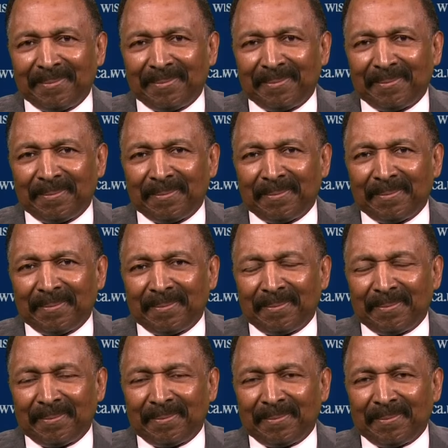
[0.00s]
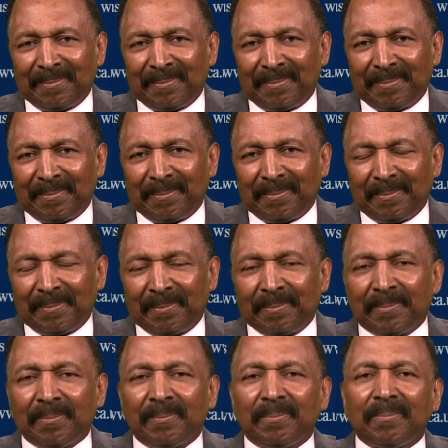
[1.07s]

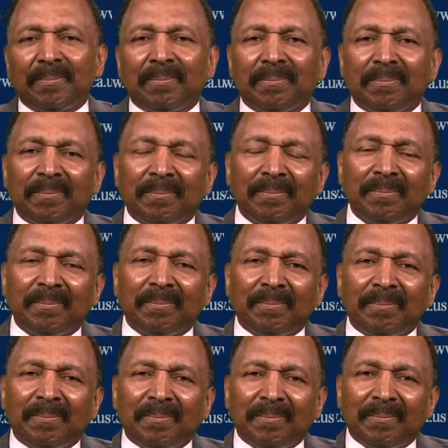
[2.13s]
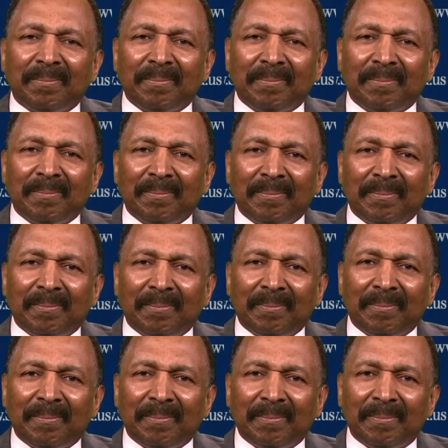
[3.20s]

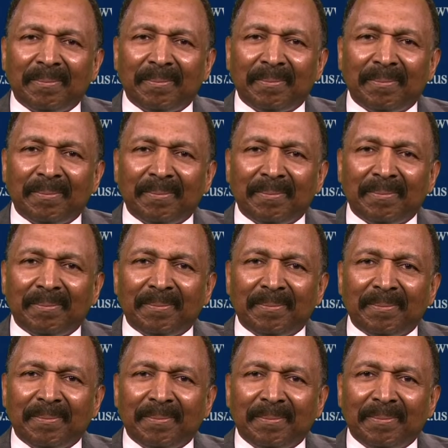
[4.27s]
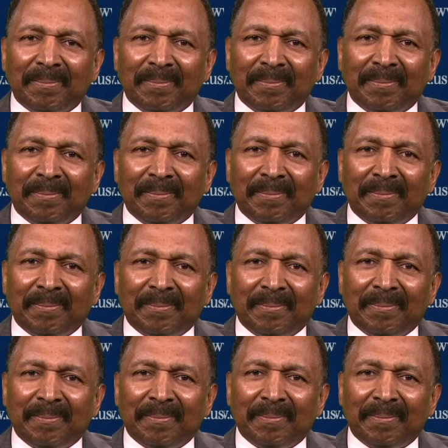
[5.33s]

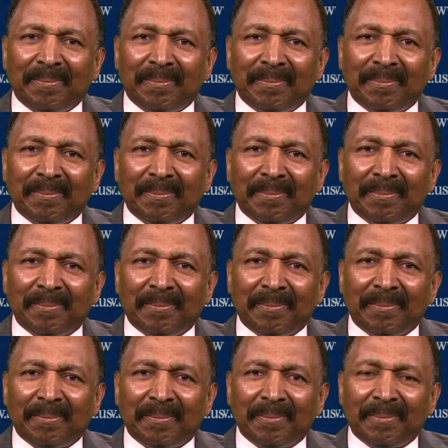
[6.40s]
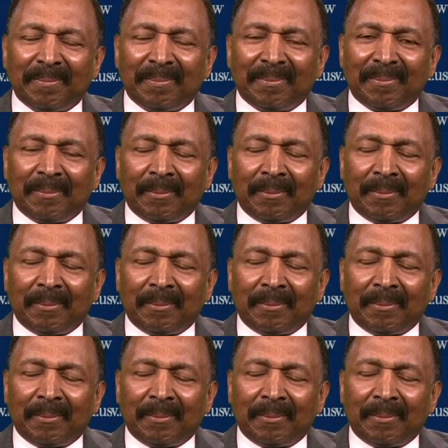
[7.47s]
(silent)